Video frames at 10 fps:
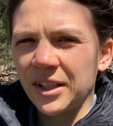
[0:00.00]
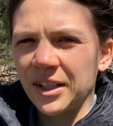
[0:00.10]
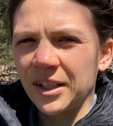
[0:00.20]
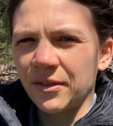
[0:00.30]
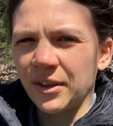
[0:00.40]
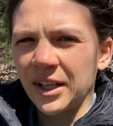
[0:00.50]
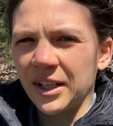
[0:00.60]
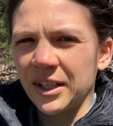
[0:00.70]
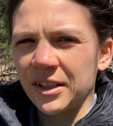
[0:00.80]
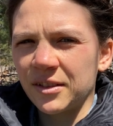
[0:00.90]
if
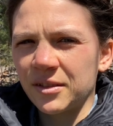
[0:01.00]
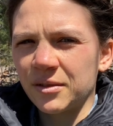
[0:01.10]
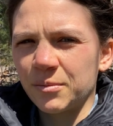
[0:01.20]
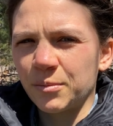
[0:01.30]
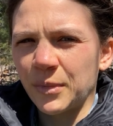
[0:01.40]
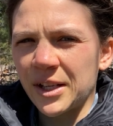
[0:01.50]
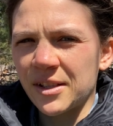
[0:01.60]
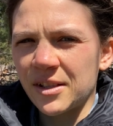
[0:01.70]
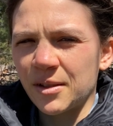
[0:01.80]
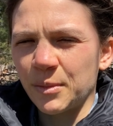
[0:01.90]
my
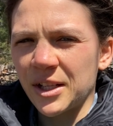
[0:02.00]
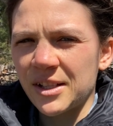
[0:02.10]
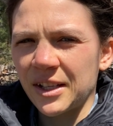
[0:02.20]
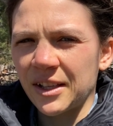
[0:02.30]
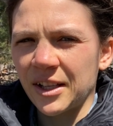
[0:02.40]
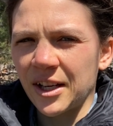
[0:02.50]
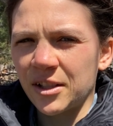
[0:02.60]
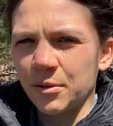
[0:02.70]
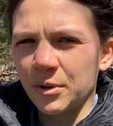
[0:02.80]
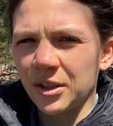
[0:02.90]
system gets like that
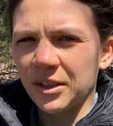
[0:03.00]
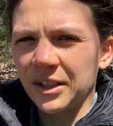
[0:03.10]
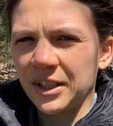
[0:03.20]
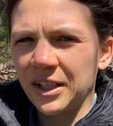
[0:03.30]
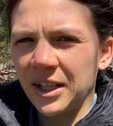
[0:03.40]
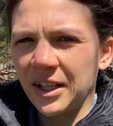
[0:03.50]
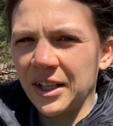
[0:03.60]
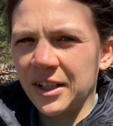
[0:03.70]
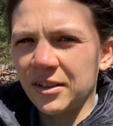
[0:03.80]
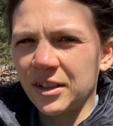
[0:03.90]
to where it can't
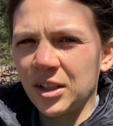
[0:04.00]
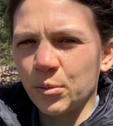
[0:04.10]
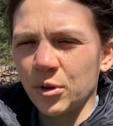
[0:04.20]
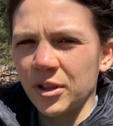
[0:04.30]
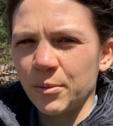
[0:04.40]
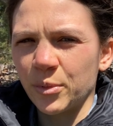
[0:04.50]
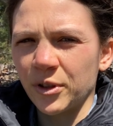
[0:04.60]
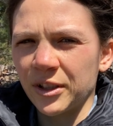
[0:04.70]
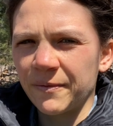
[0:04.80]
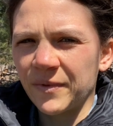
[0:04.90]
handle any more
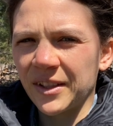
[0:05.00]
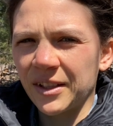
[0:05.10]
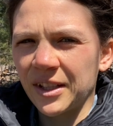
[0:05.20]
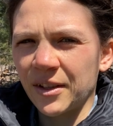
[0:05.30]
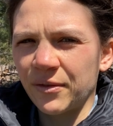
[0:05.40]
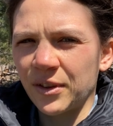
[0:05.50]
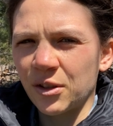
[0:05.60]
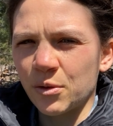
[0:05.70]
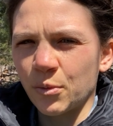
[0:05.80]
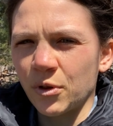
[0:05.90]
input, if
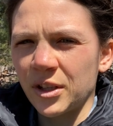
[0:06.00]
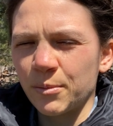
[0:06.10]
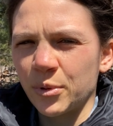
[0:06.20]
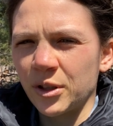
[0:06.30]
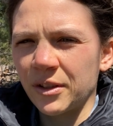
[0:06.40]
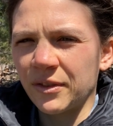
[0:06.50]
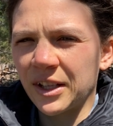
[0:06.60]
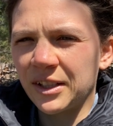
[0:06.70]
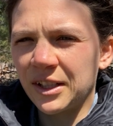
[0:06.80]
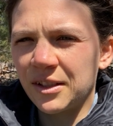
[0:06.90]
there's more input, if I
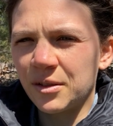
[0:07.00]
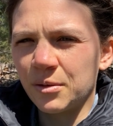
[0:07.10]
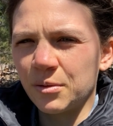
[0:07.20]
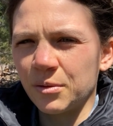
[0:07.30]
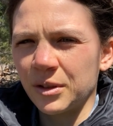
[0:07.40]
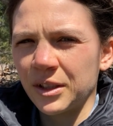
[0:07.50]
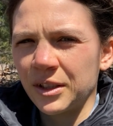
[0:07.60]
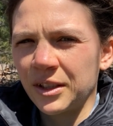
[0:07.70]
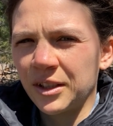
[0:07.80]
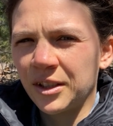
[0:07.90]
need to
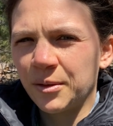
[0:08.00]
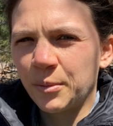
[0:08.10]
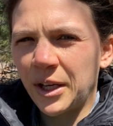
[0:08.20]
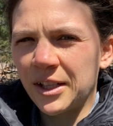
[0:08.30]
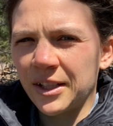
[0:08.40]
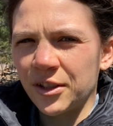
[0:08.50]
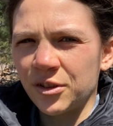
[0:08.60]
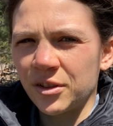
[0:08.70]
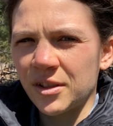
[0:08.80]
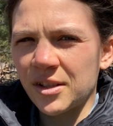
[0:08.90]
pay
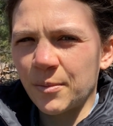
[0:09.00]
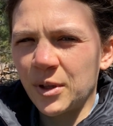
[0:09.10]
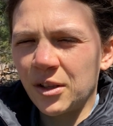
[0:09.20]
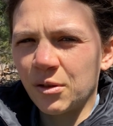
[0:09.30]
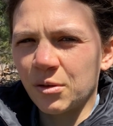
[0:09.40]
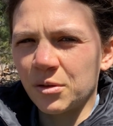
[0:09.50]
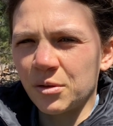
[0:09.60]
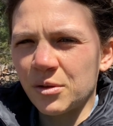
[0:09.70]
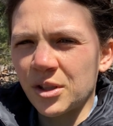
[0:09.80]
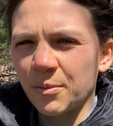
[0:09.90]
attention to something or do
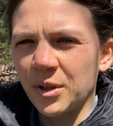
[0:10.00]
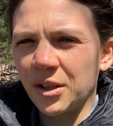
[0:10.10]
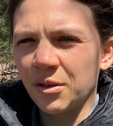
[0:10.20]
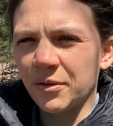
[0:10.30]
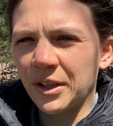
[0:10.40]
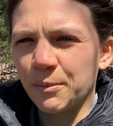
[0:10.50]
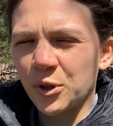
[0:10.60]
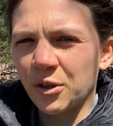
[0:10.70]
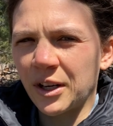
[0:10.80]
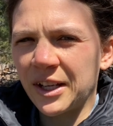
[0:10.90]
something, or if I'm
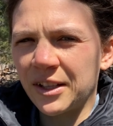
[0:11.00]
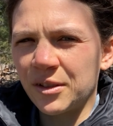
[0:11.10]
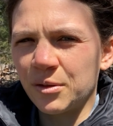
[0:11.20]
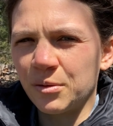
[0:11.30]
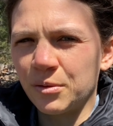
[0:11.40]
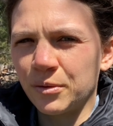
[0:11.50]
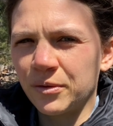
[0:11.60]
trying to